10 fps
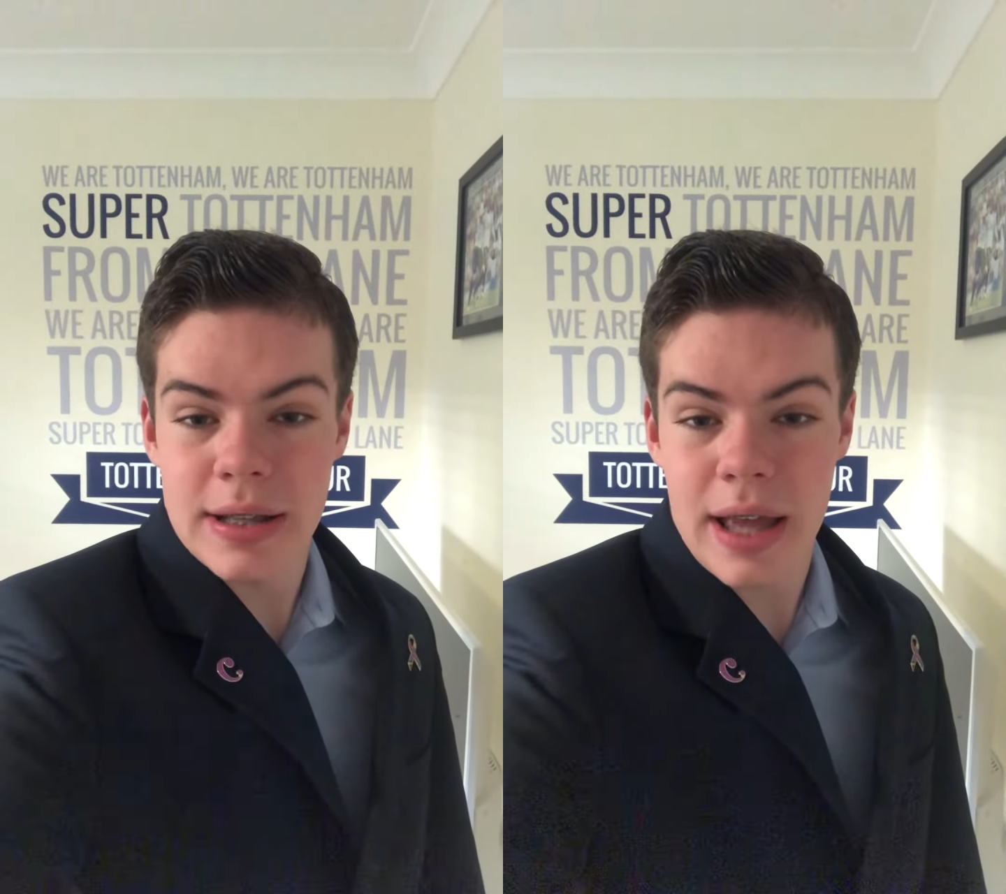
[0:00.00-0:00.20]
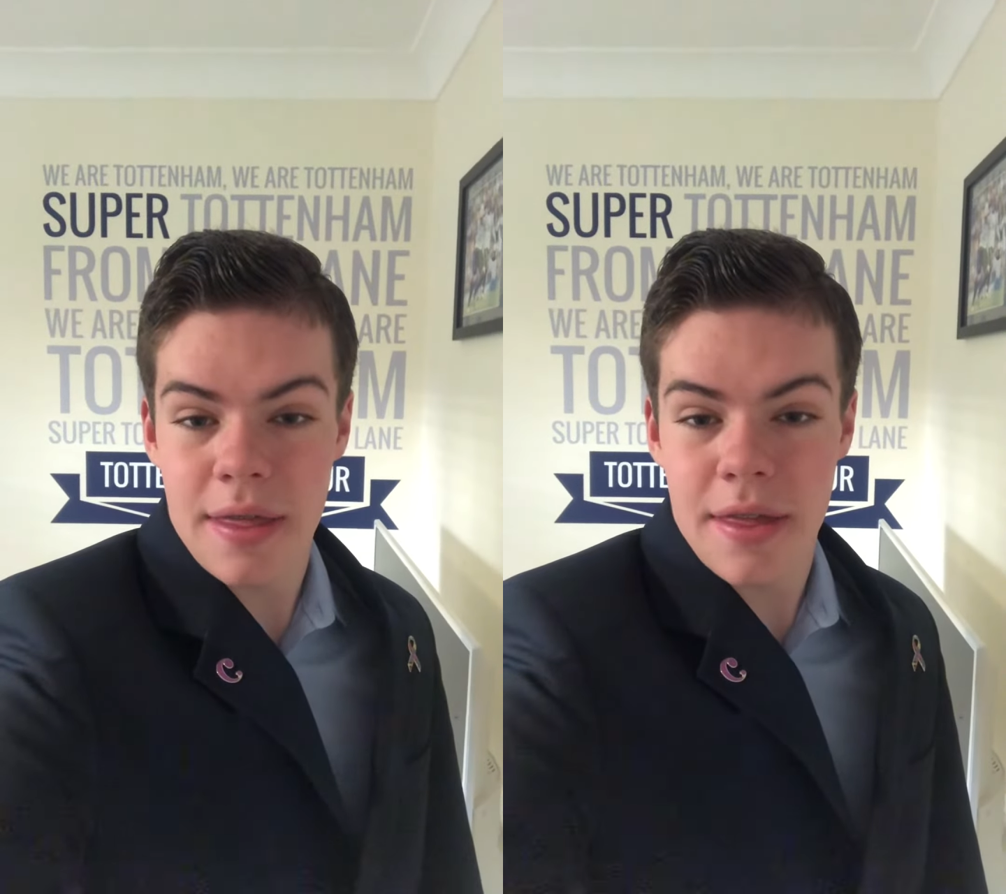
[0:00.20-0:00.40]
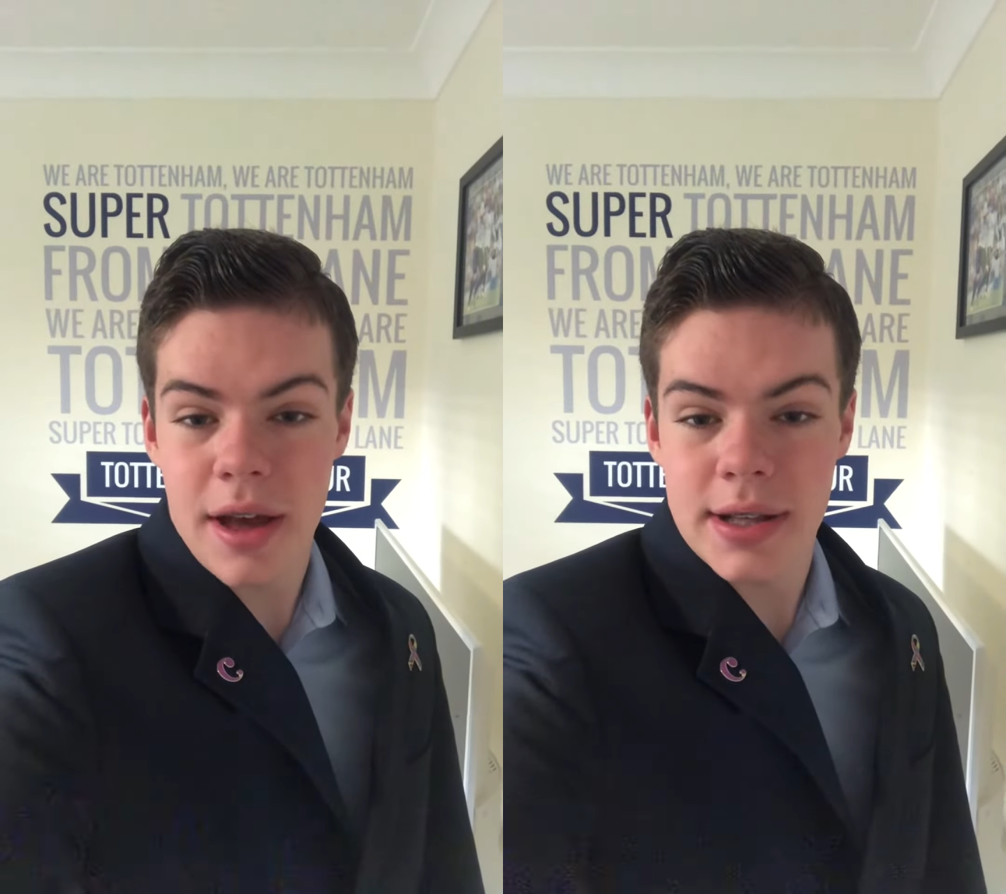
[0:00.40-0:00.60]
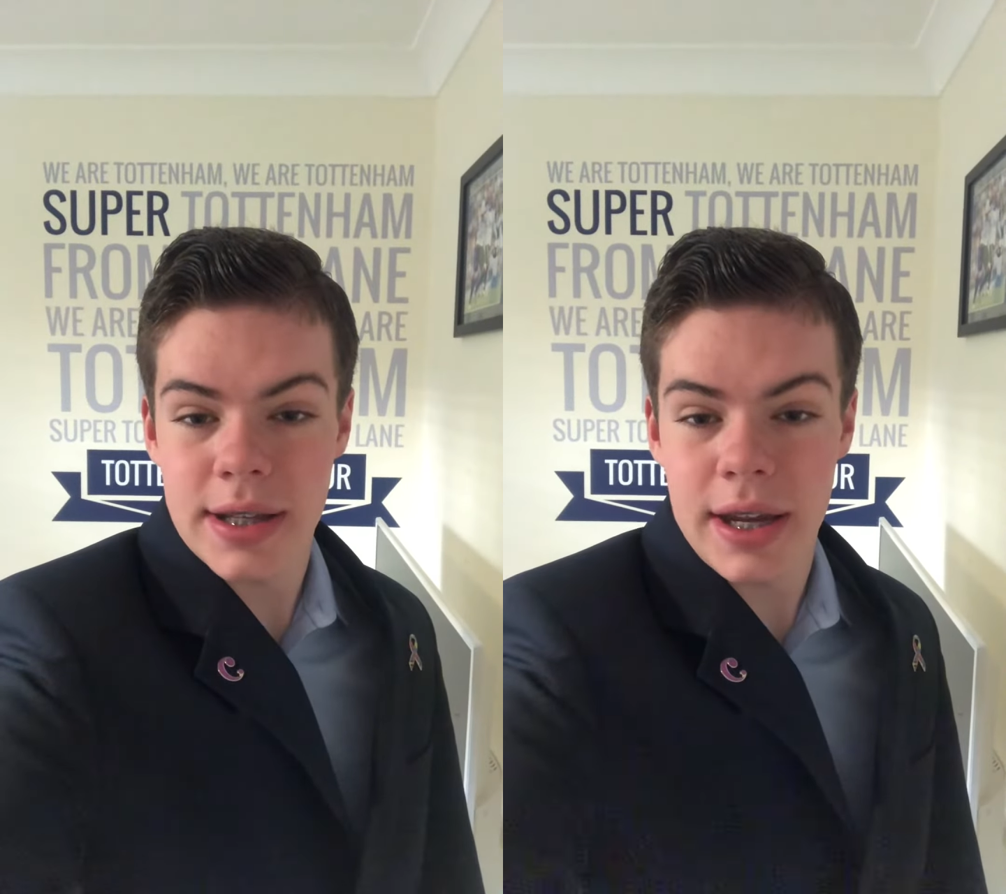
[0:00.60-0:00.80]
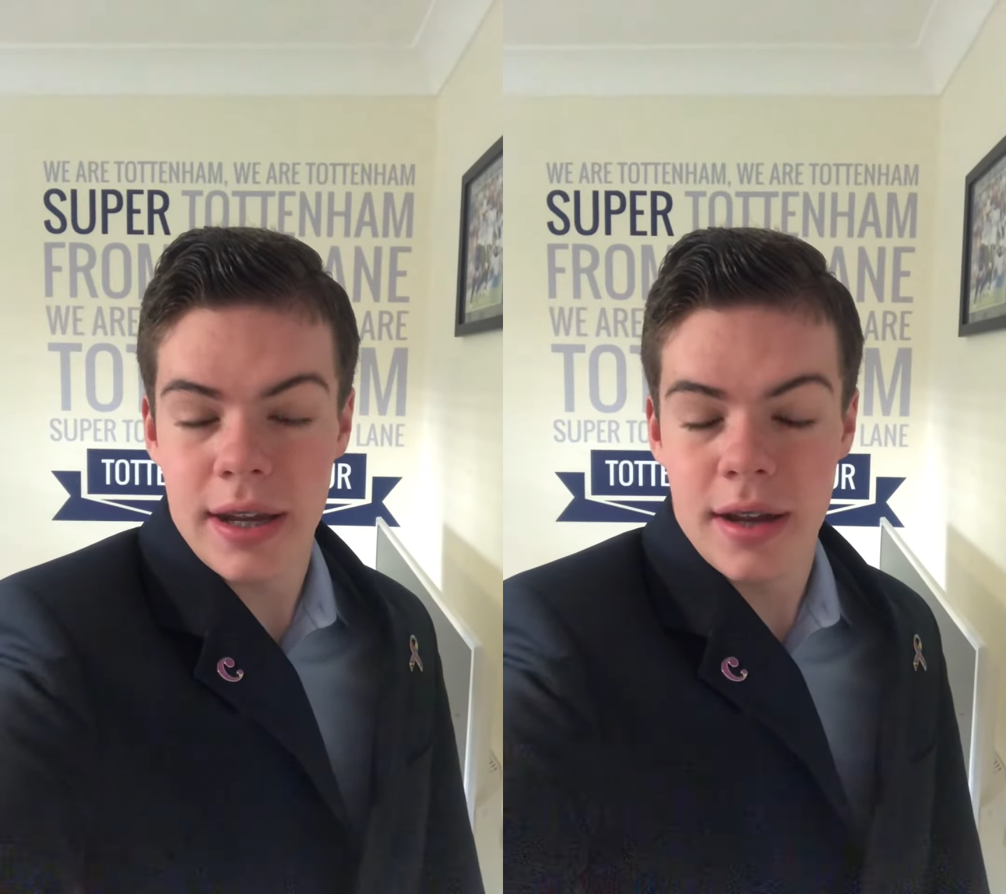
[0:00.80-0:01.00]

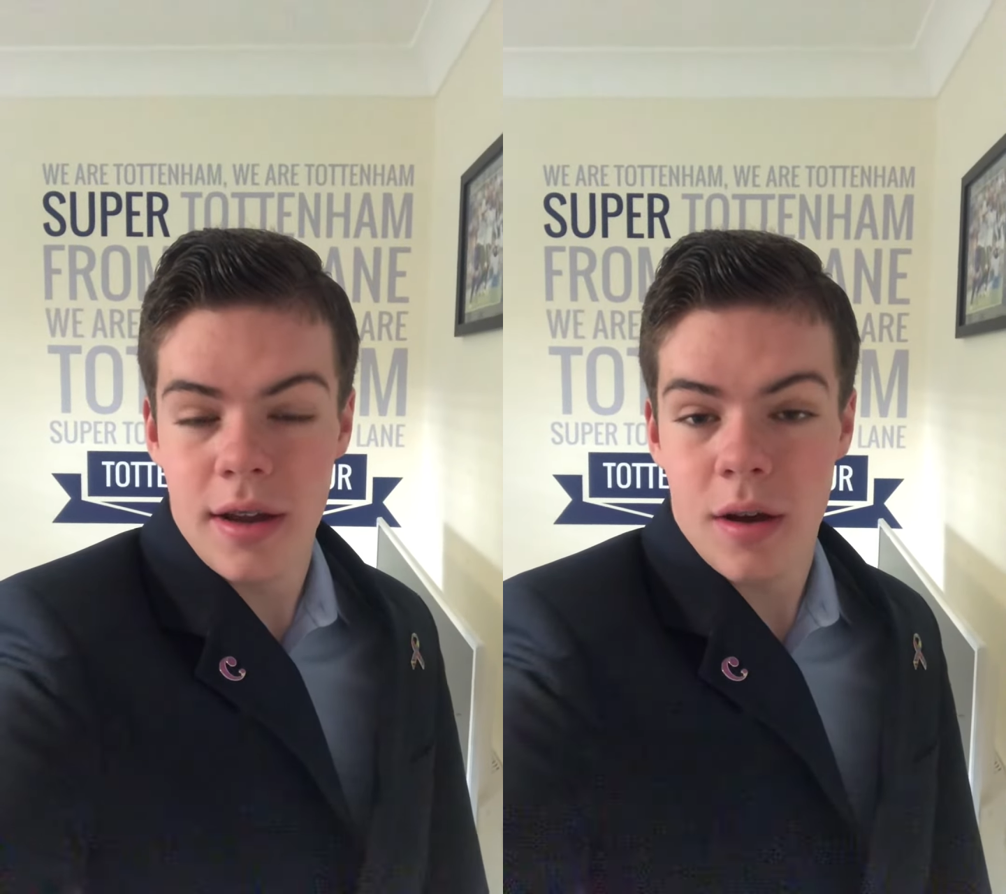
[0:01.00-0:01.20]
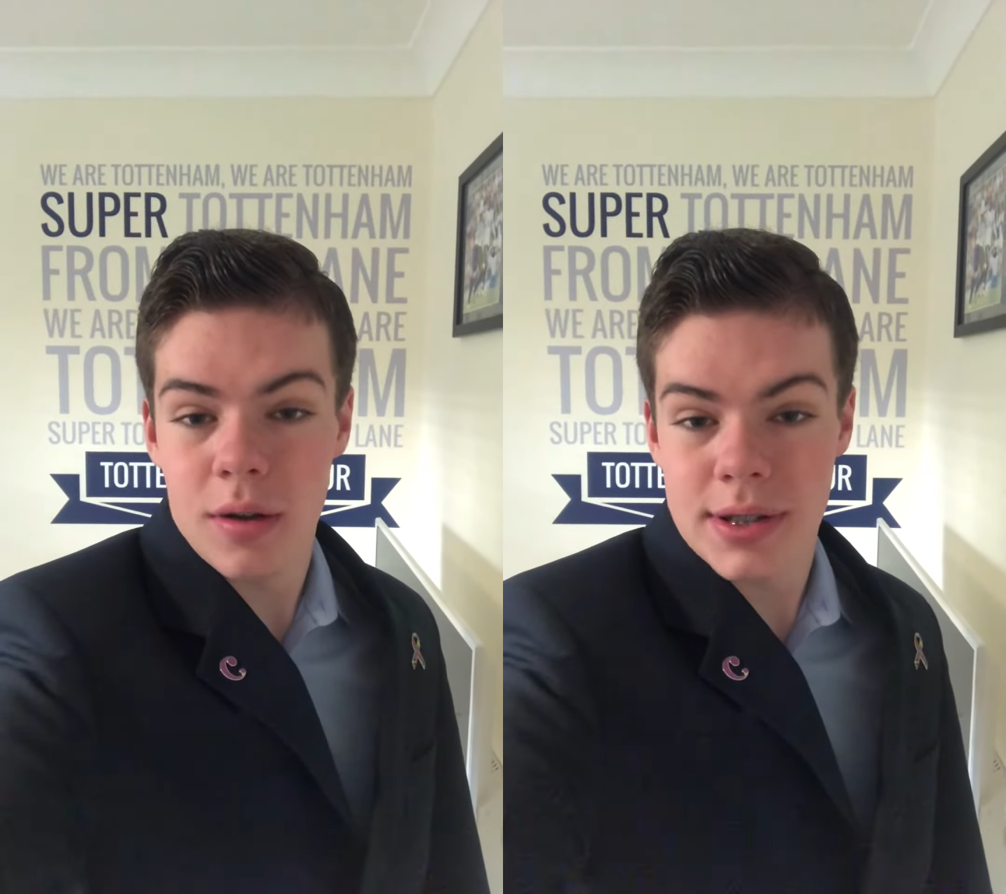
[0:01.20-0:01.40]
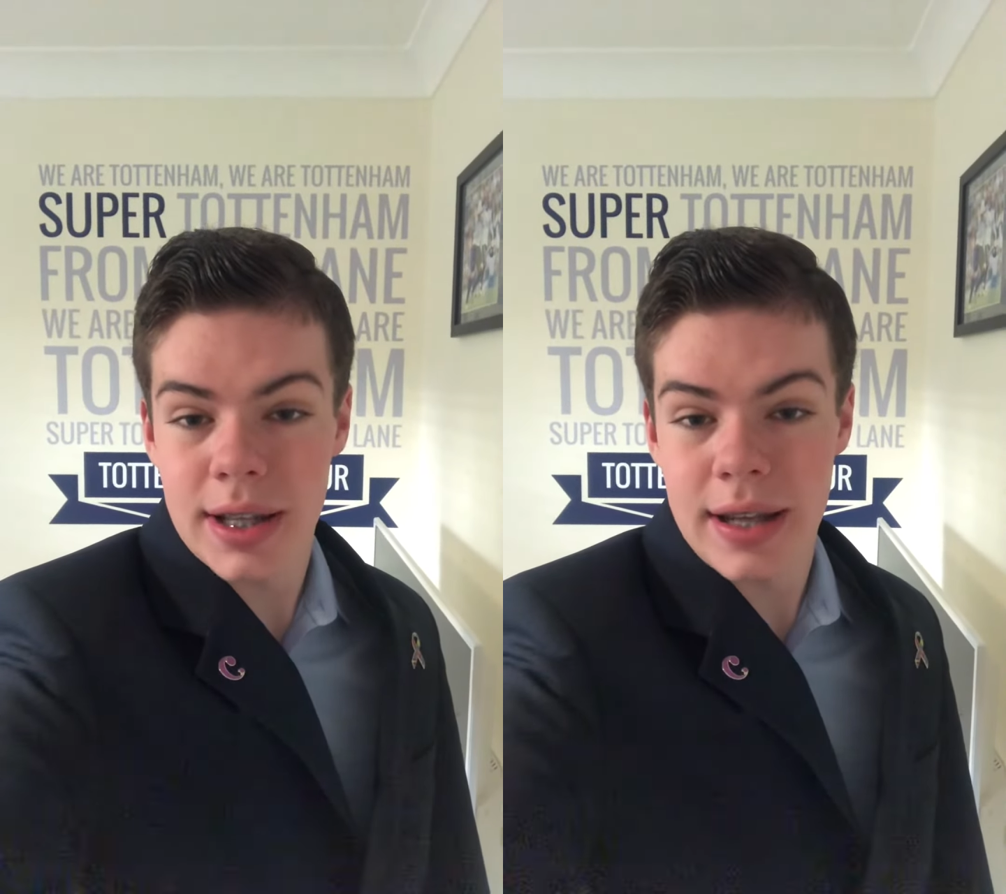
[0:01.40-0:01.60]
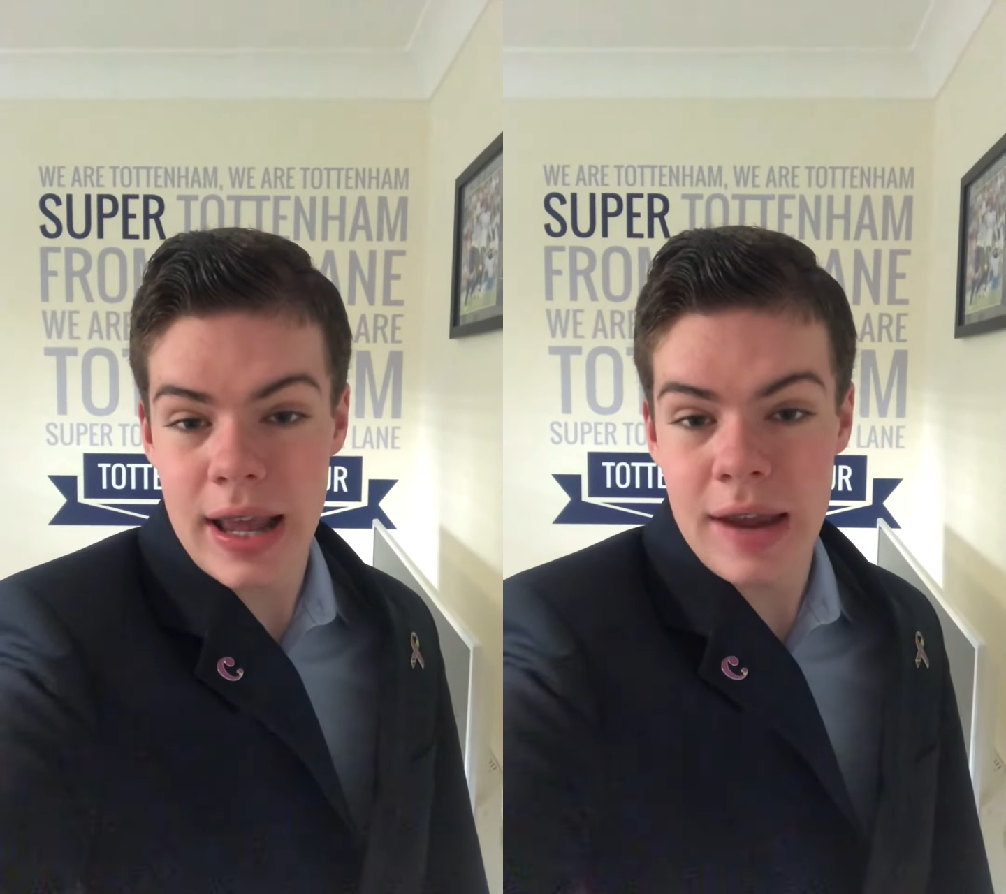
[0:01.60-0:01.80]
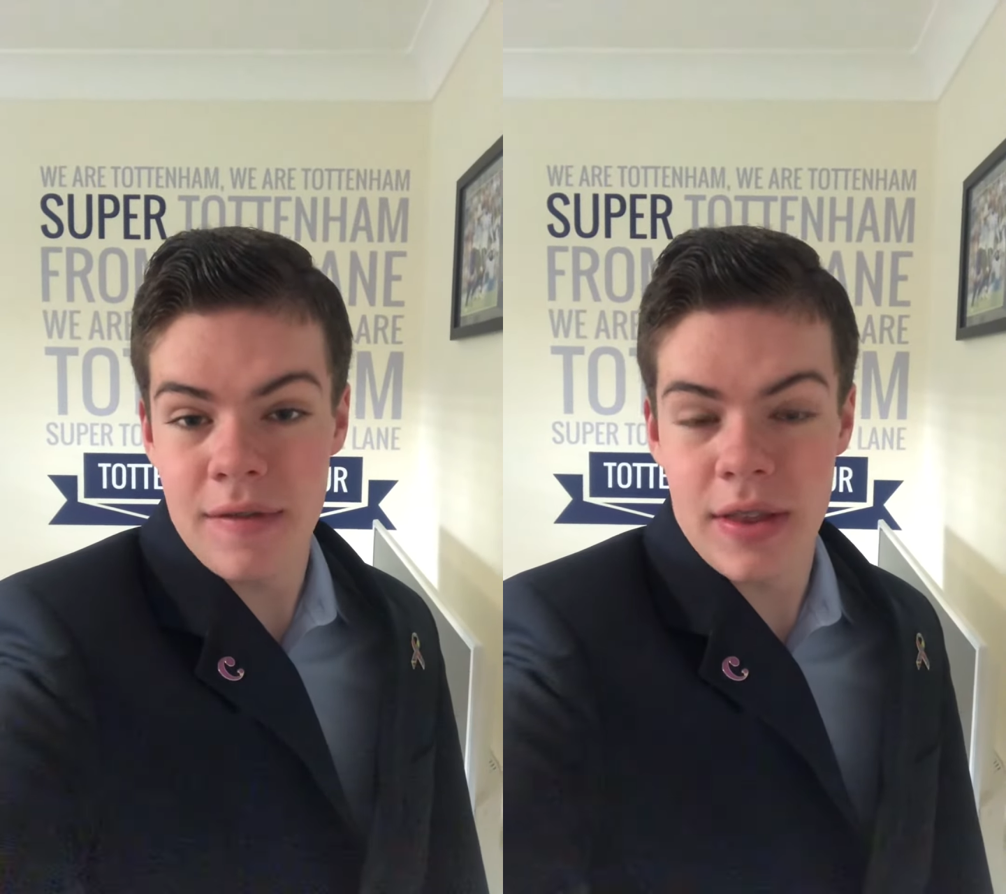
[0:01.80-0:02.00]
10:30 on Sunday
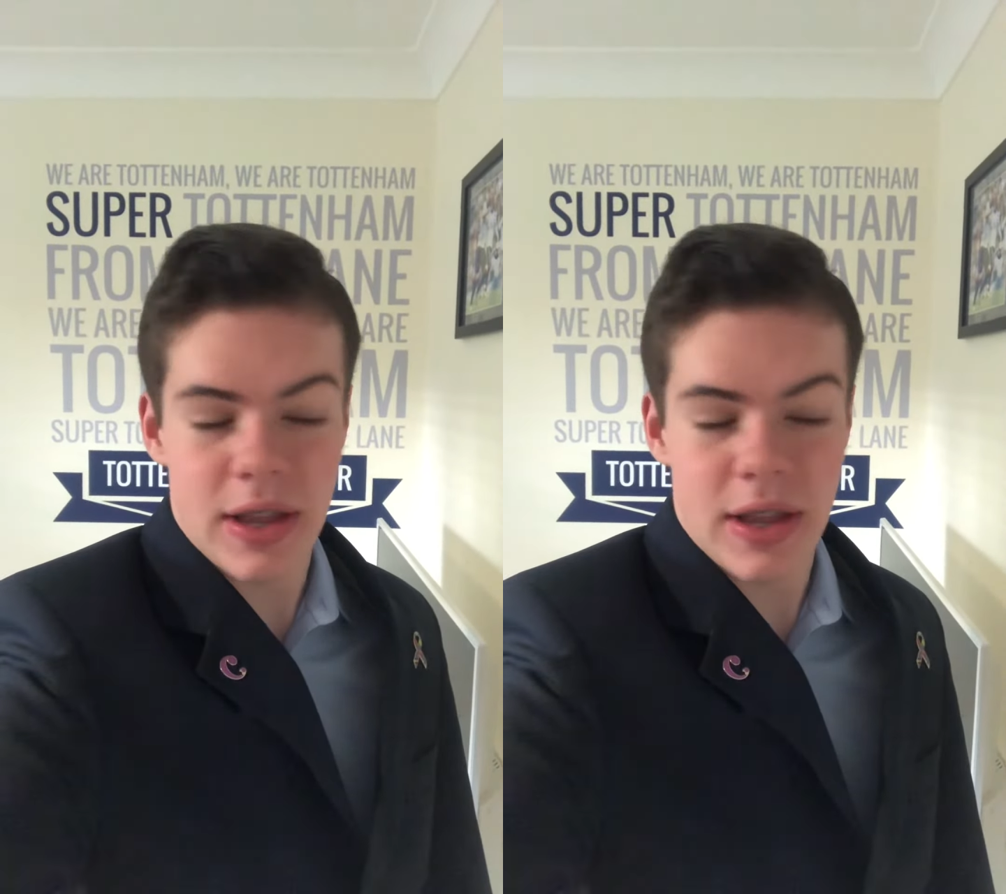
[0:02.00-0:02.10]
evening.